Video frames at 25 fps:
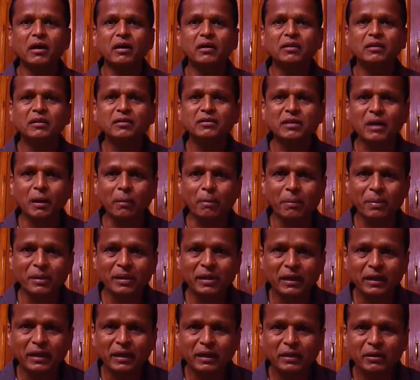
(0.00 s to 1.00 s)
This
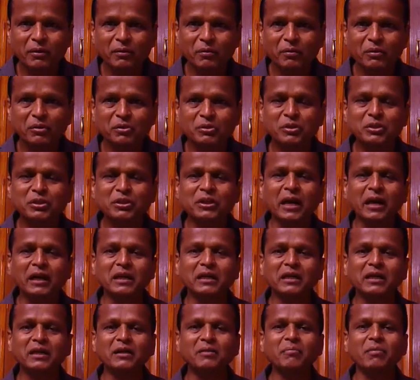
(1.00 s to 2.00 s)
company, which is
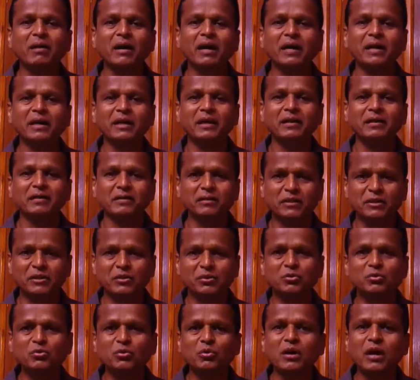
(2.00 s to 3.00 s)
started by these
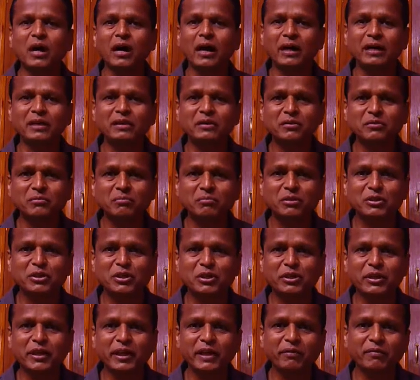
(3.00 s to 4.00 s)
two guys,
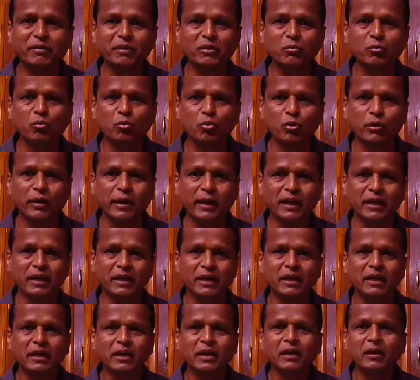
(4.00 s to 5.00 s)
Mr. David Wood and
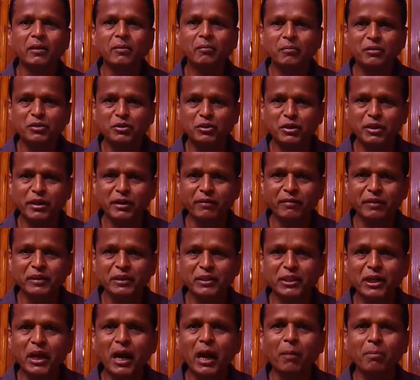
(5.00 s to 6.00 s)
Mr. David
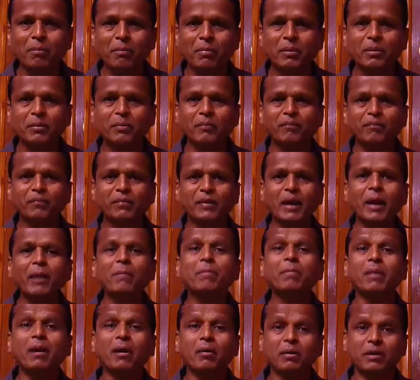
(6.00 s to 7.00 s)
Shah,
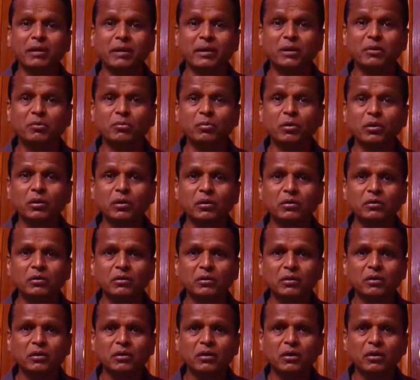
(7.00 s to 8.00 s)
Empower Network,
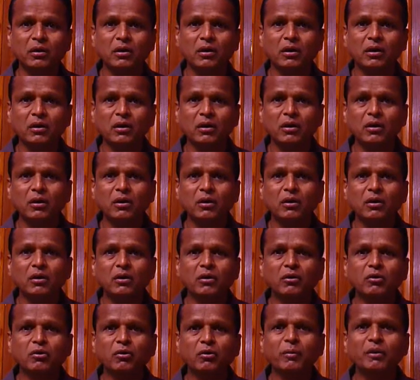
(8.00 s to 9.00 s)

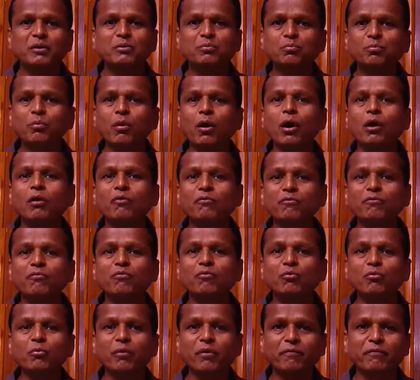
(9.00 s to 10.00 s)
from a small
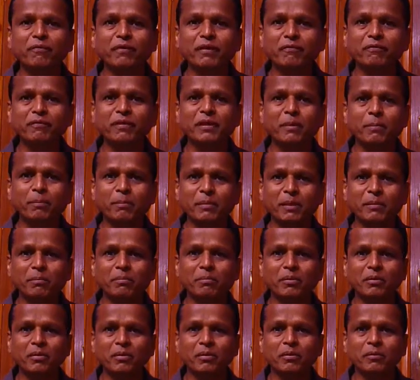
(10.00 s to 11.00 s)
room of 50
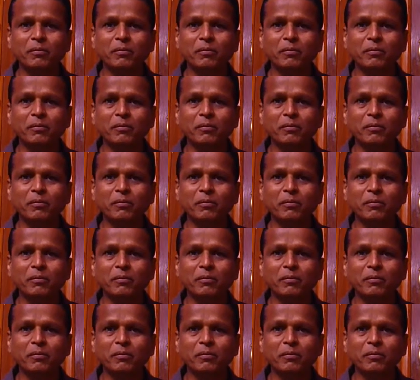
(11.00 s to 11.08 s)
people,